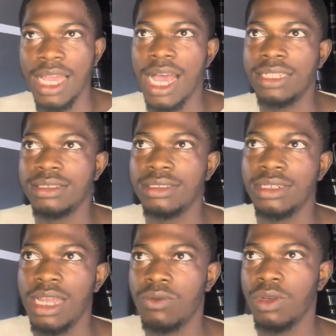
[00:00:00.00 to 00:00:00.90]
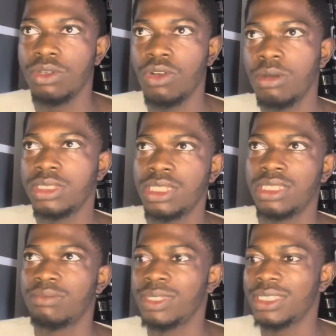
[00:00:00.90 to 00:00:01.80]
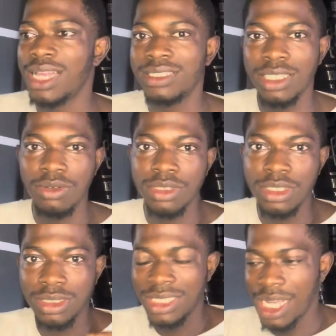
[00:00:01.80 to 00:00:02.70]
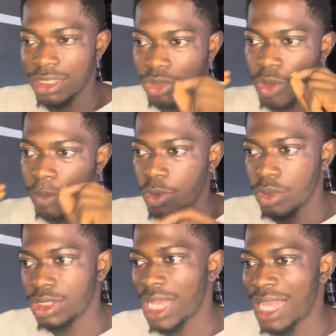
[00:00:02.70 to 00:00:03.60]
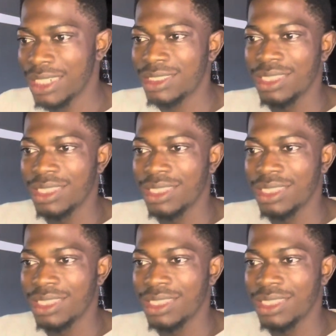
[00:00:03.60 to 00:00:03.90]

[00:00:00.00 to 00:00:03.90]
And like when it comes to this, it means that the security here is top notch, and